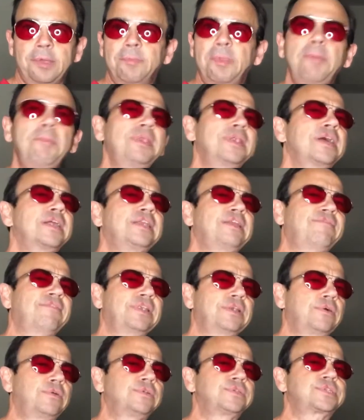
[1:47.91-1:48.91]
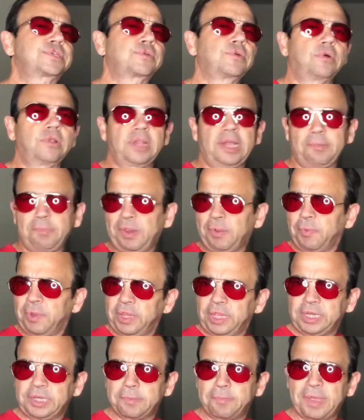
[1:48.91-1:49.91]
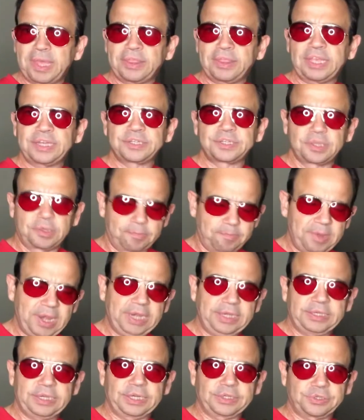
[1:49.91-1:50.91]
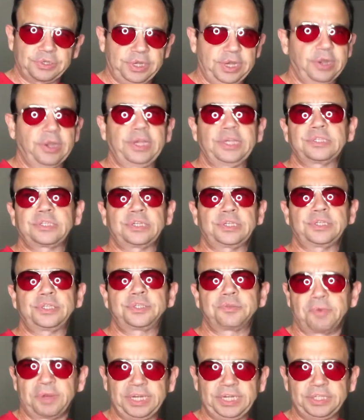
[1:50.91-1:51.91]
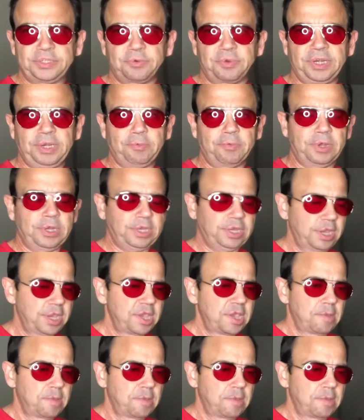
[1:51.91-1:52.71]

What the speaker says: Maybe not even old school. I'd be willing to bet they still make dictionaries in 2021.